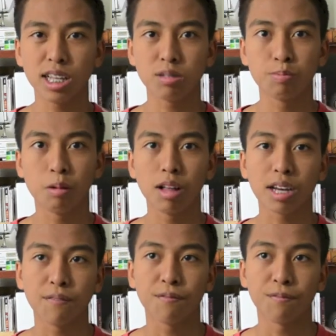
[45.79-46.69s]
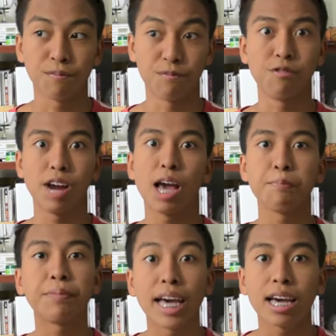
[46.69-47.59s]
It's more like a
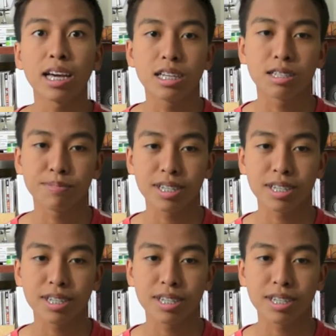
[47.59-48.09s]
rampage